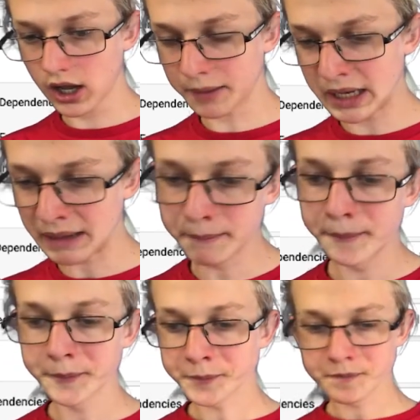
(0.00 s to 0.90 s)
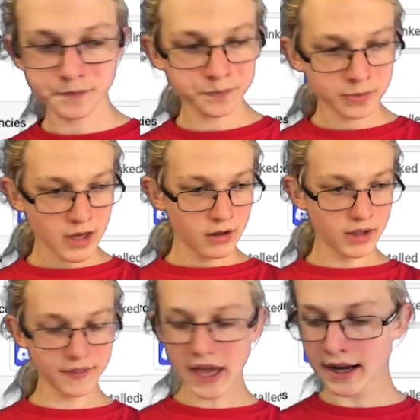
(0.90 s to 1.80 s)
mean,
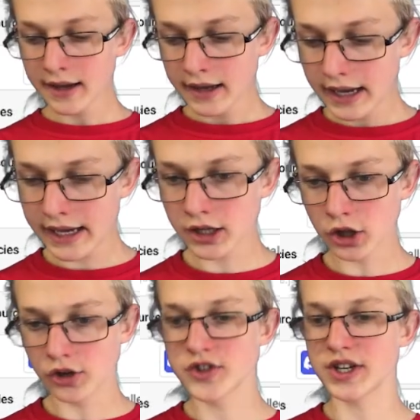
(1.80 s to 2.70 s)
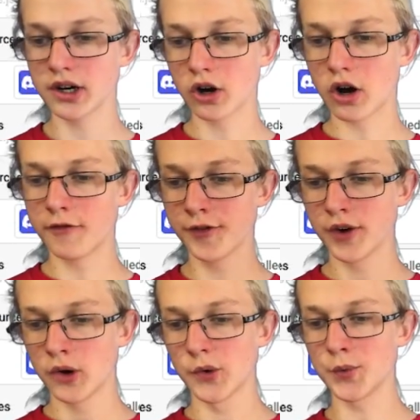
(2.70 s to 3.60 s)
like that, and close it off
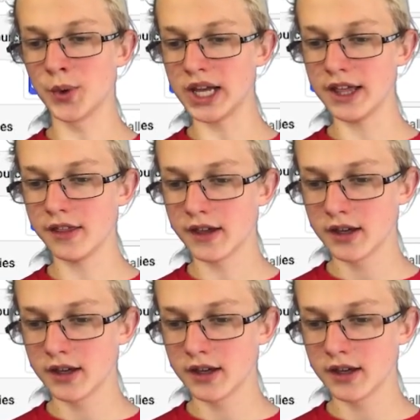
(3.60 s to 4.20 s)
with